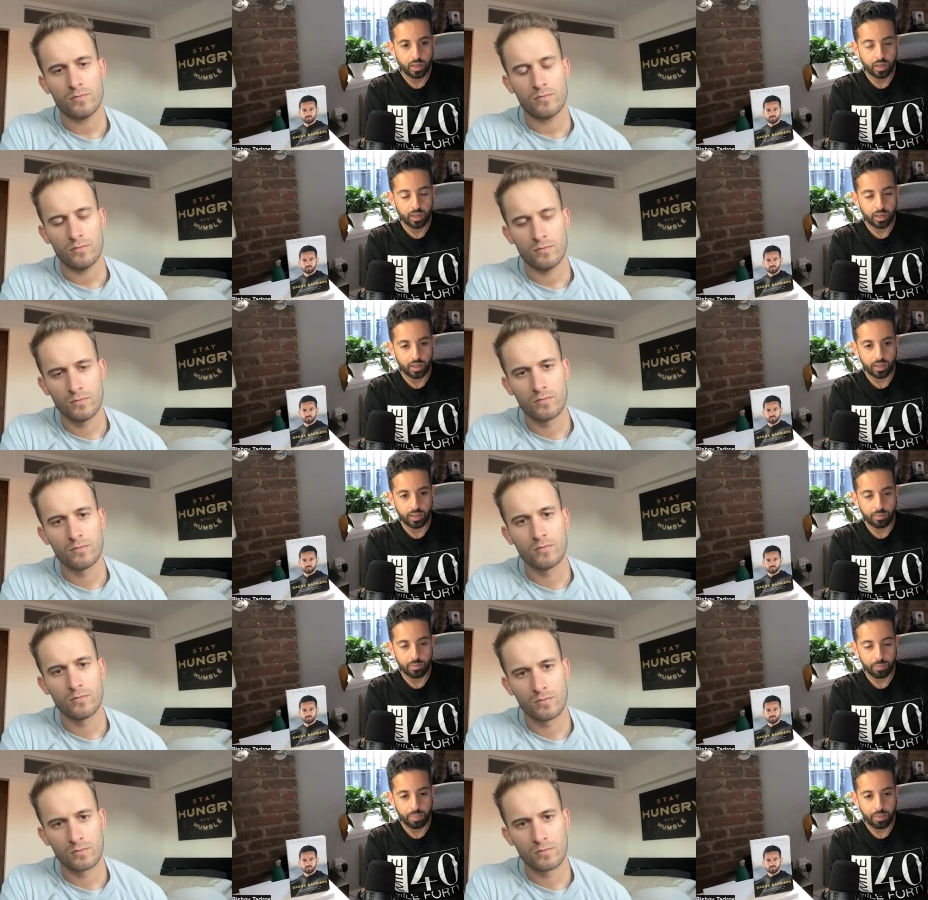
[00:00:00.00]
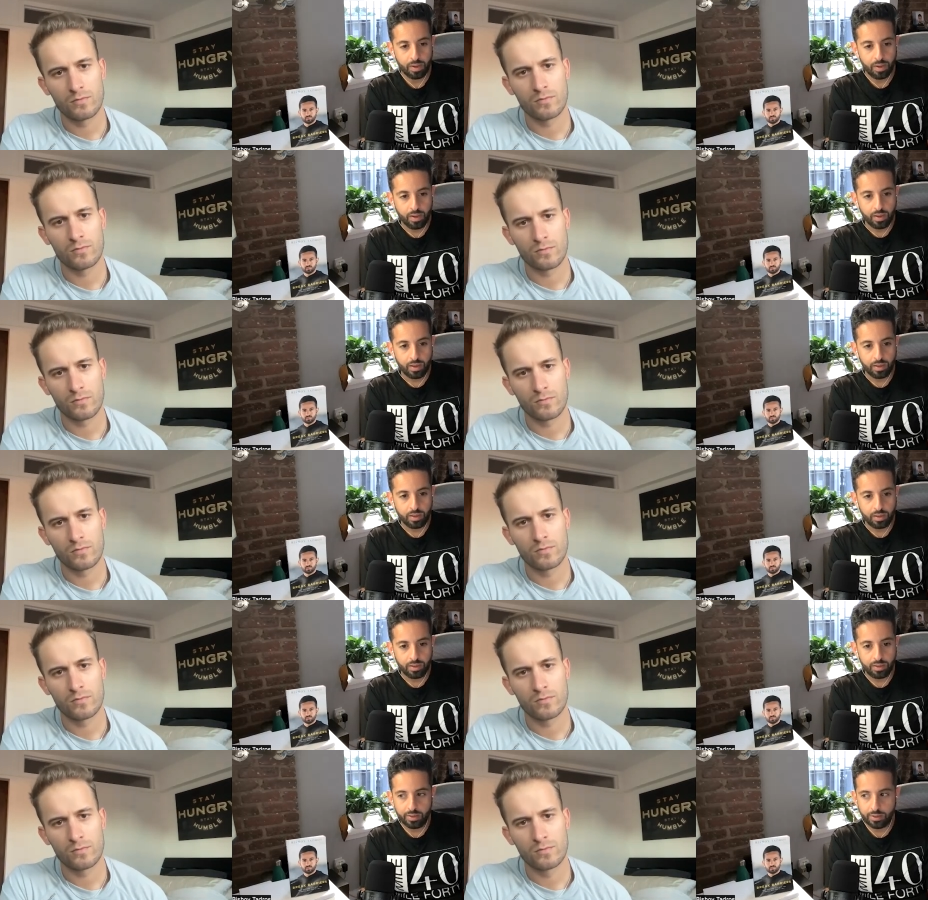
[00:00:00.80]
Speaker 1: Um,
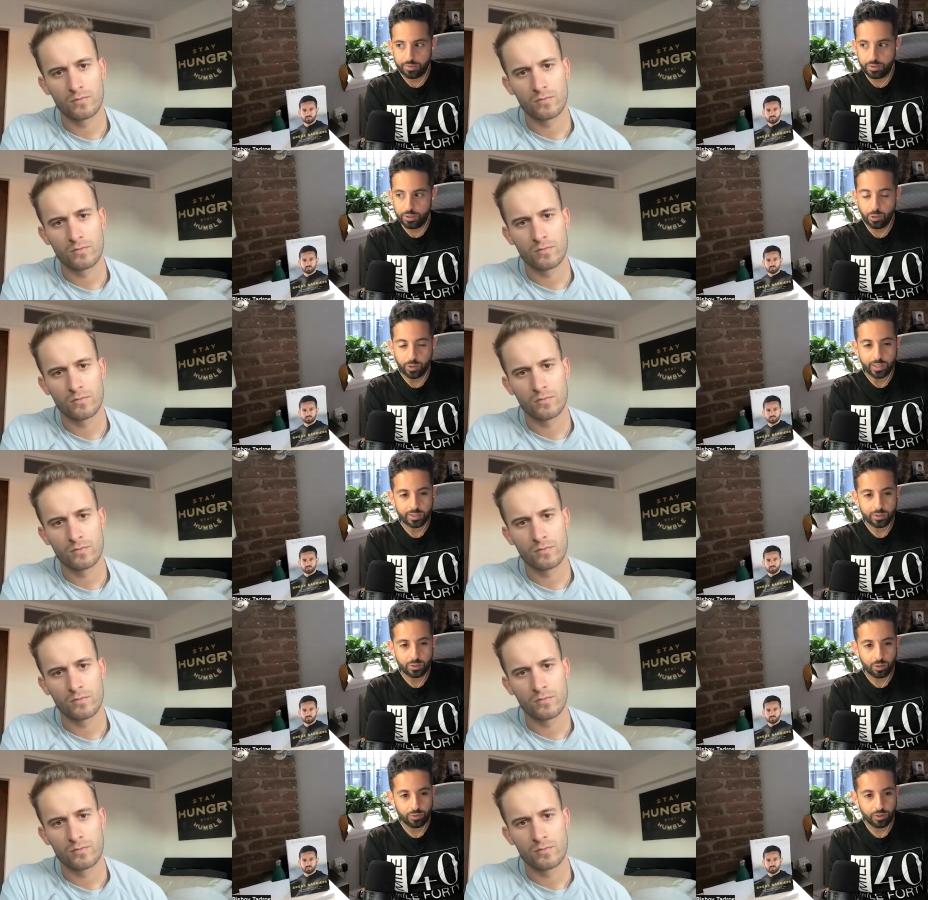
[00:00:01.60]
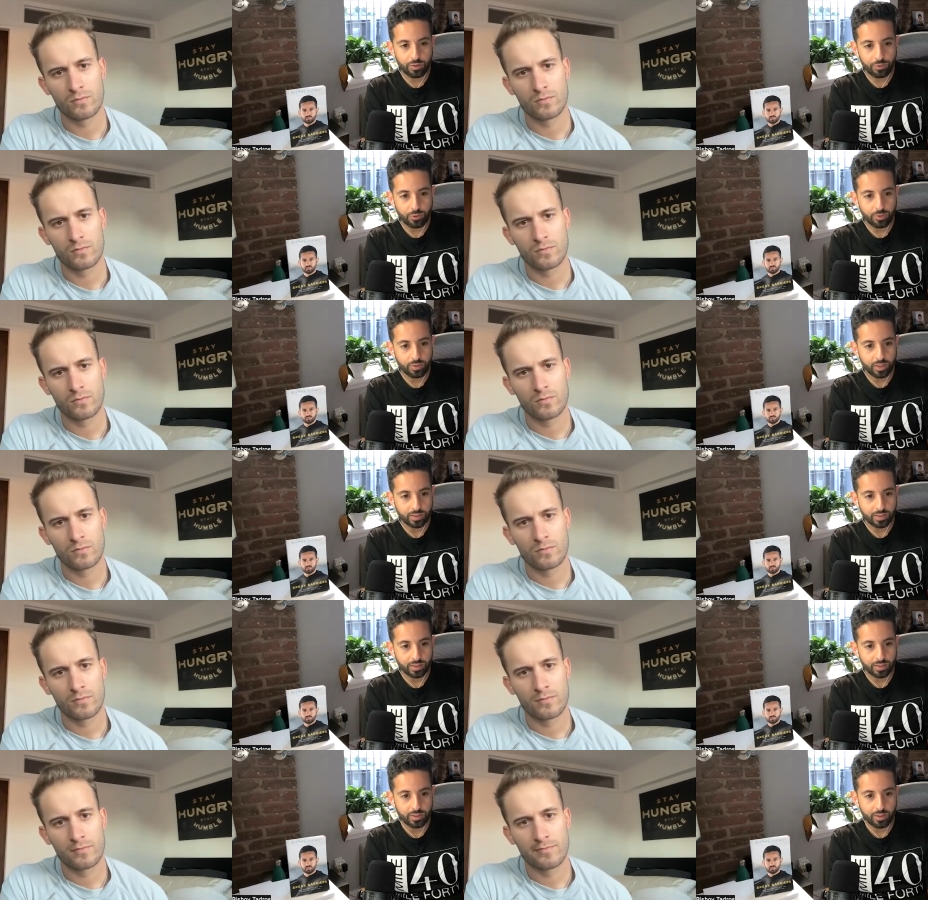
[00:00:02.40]
you know, New York is known for a few
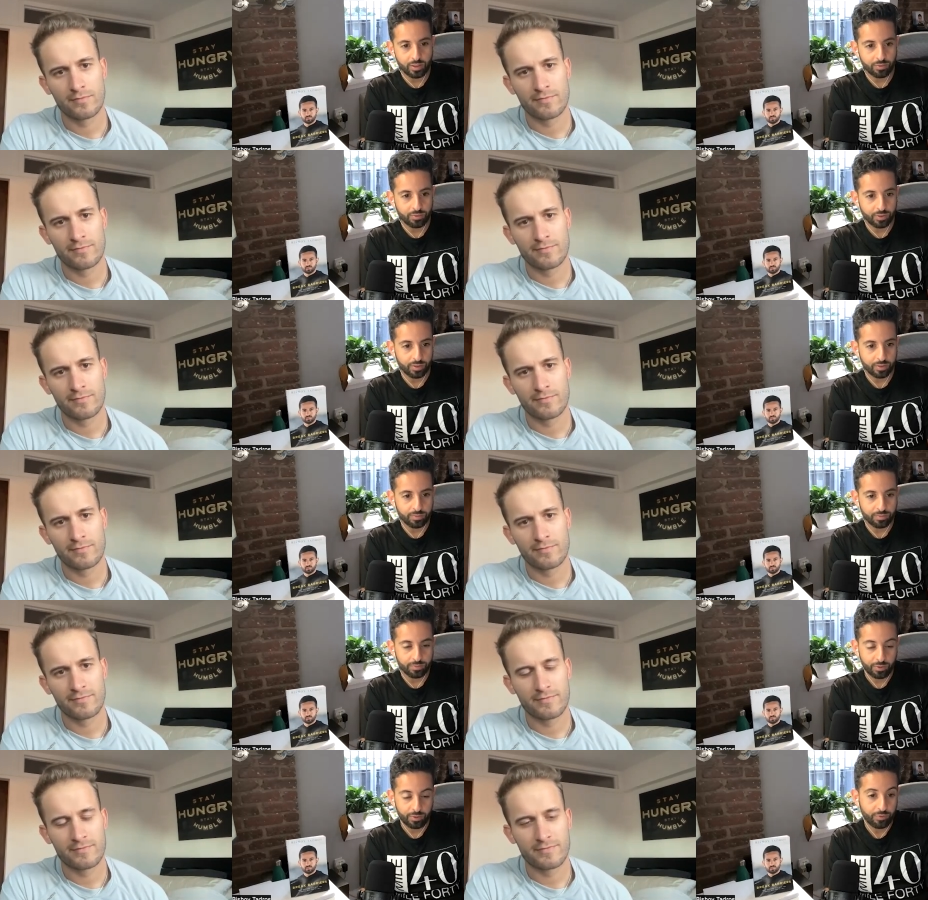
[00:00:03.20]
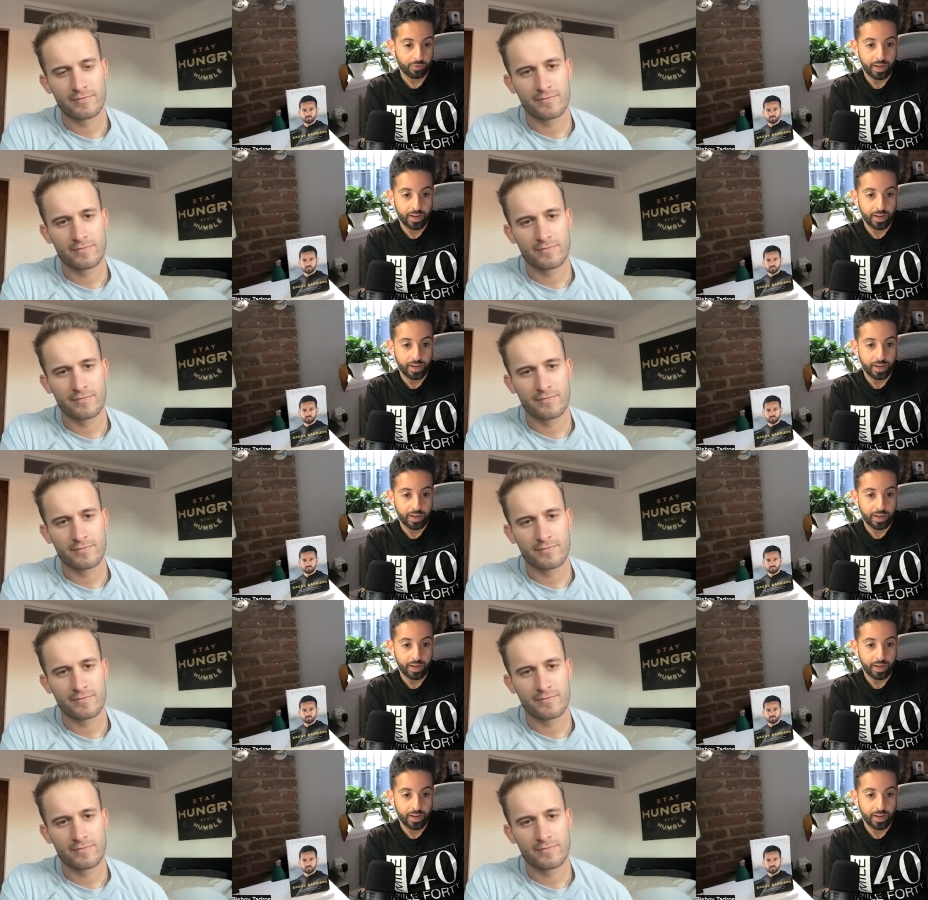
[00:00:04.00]
things. It's known for for